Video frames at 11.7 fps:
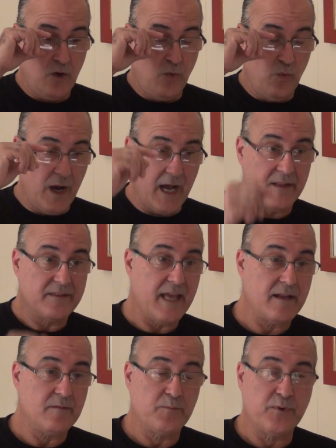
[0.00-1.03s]
Well,
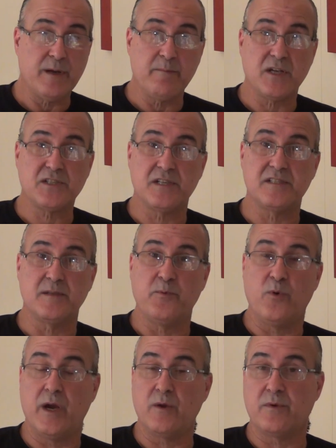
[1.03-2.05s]
that pretty much is the
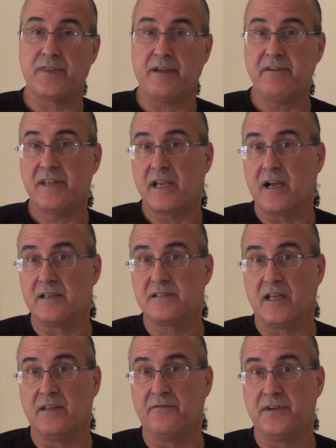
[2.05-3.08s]
point with everything on
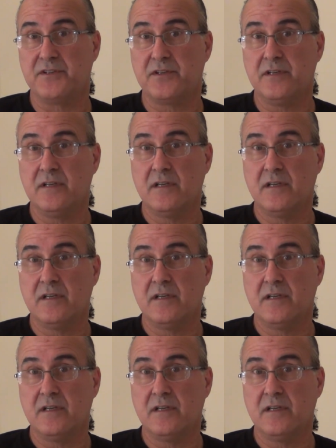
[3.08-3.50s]
television.